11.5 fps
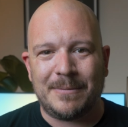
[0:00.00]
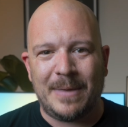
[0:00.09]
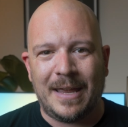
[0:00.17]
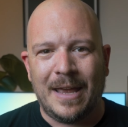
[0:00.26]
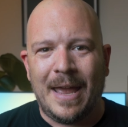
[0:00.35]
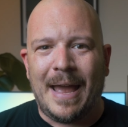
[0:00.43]

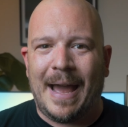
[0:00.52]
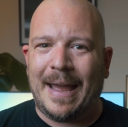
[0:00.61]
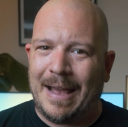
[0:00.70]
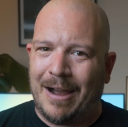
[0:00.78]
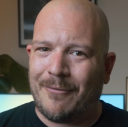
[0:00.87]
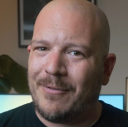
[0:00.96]
me,
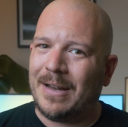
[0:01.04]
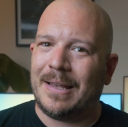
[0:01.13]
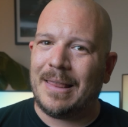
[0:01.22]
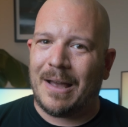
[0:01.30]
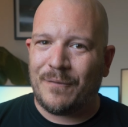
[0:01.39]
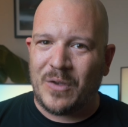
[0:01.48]
hey, I really
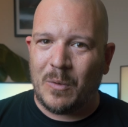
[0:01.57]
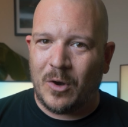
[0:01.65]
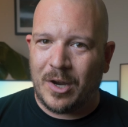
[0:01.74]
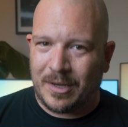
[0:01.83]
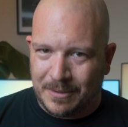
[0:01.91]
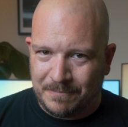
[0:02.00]
love your
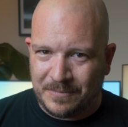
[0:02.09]
work,